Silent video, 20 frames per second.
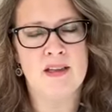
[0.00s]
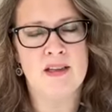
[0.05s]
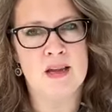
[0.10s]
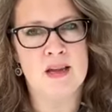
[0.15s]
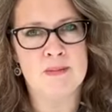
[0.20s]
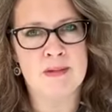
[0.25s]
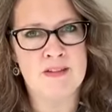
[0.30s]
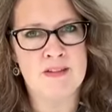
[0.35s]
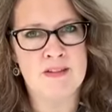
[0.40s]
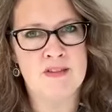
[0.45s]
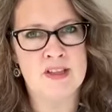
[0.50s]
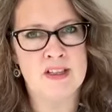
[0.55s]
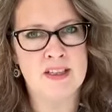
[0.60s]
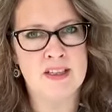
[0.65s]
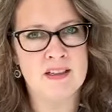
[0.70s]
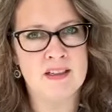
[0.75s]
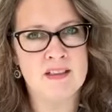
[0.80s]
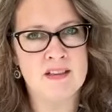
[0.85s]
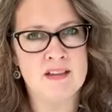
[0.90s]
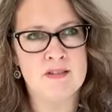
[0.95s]
Am I
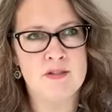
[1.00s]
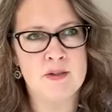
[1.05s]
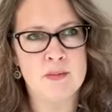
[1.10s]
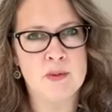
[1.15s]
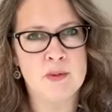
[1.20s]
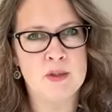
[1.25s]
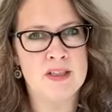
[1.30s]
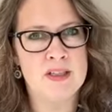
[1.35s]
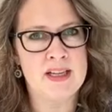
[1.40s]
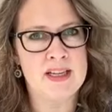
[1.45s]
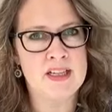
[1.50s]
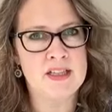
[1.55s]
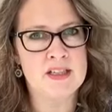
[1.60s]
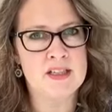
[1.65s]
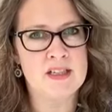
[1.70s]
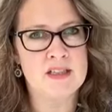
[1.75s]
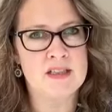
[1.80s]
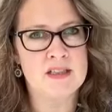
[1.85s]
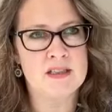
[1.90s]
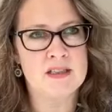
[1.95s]
feeling uncomfortable and
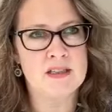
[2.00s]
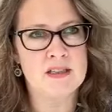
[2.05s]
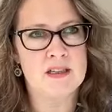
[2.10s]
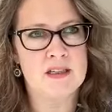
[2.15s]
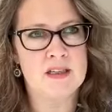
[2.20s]
anxious?